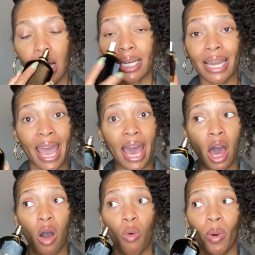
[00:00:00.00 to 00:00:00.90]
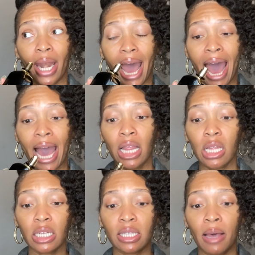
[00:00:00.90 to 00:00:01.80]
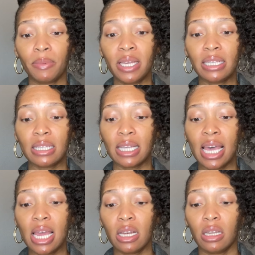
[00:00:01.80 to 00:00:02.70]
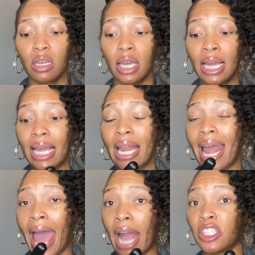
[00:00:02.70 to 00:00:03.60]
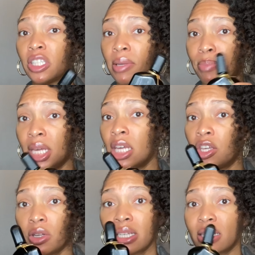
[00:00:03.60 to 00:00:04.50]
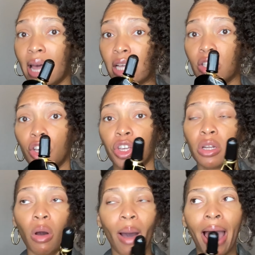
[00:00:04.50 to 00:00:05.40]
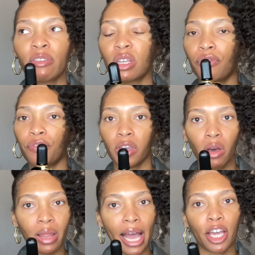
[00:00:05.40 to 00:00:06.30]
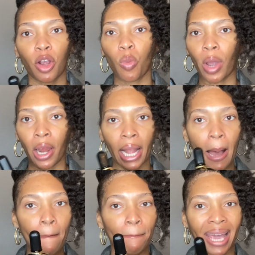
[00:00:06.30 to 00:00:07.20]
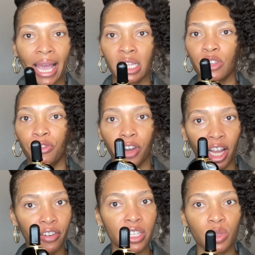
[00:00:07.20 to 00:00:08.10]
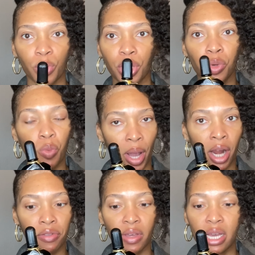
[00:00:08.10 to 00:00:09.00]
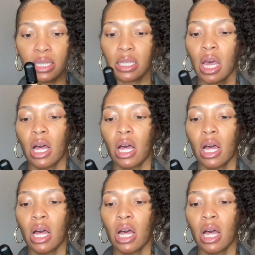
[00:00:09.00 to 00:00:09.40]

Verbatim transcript: Now, when I looked up this scent, it can actually be unisex. So you don't have to feel like you're wearing a man's fragrance when you wear this.